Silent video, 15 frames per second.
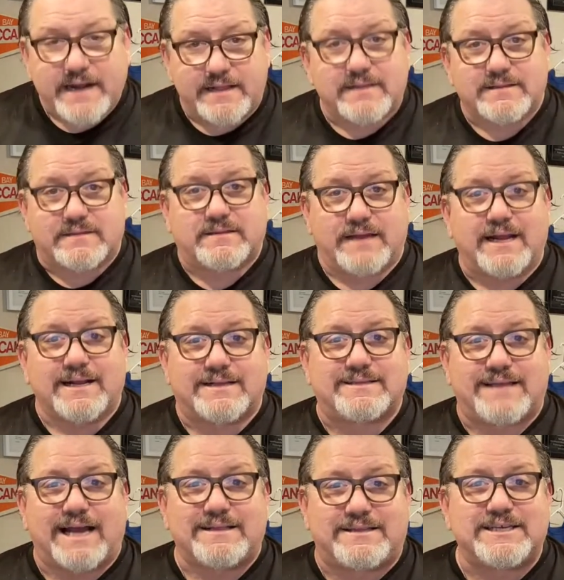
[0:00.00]
didn't think
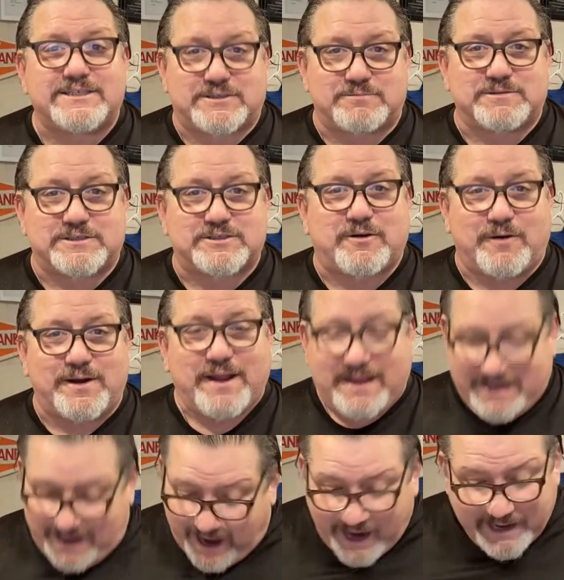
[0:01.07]
that this was going
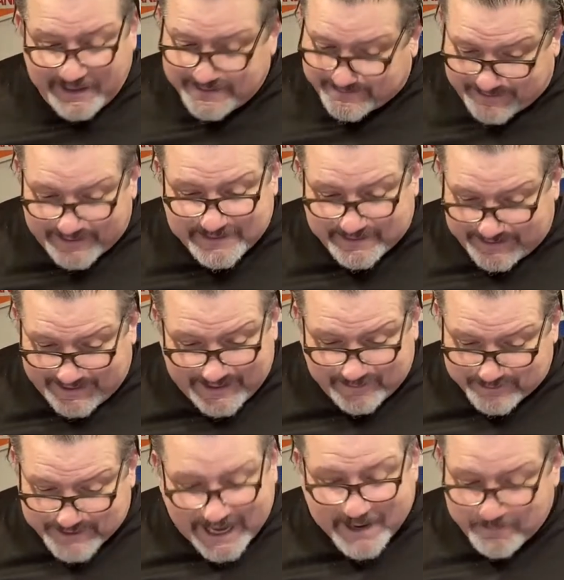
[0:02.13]
I didn't think the
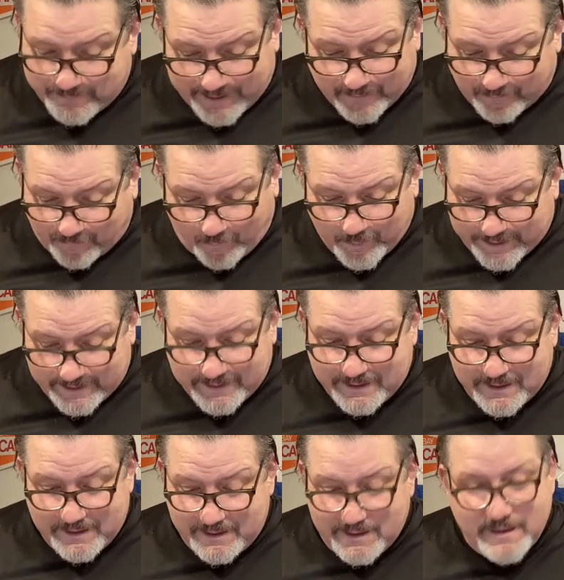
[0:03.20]
Eagles had a better 40
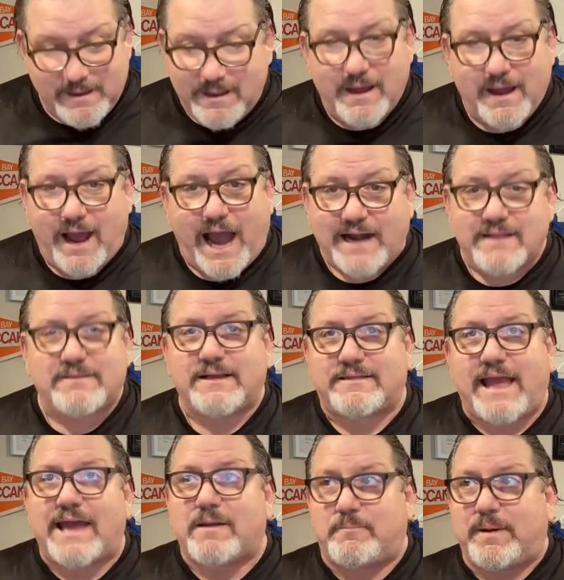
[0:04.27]
I didn't think
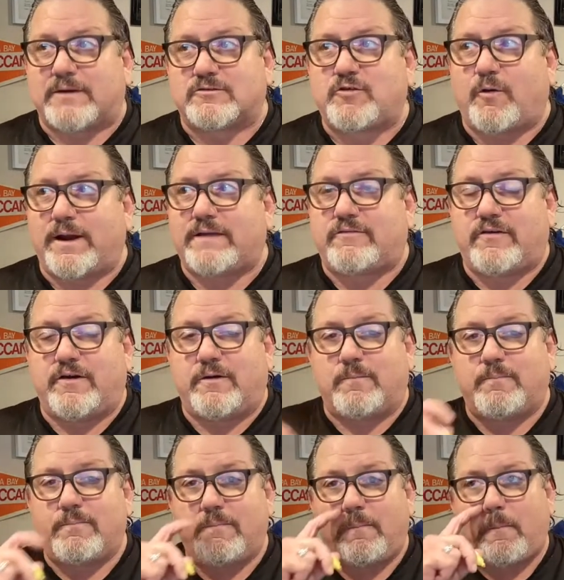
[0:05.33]
they had a better 22.
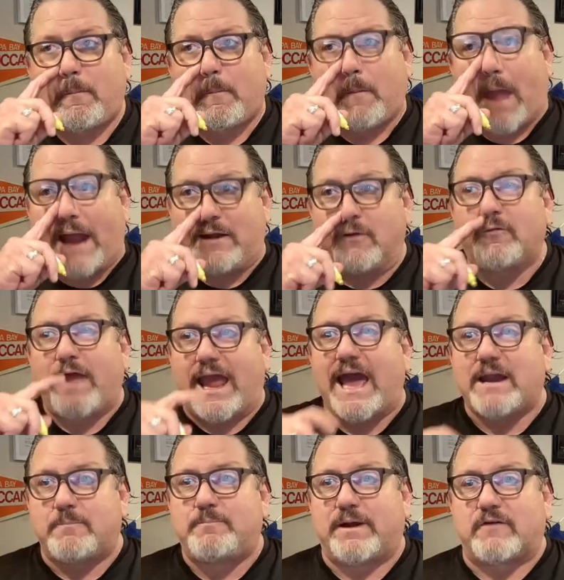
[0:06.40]
I knew they
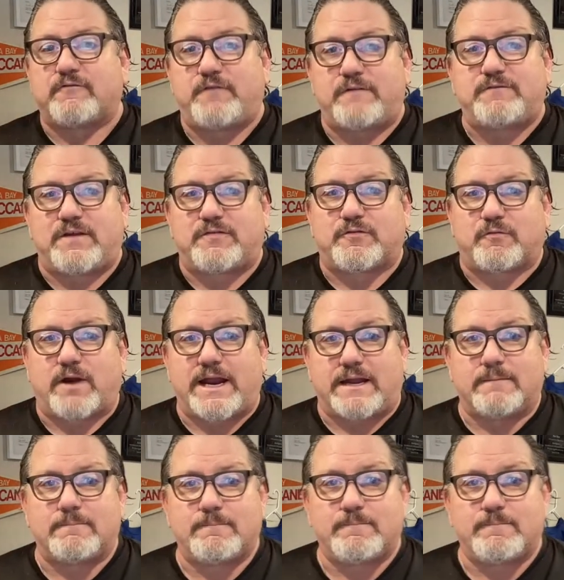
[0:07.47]
had a better 53.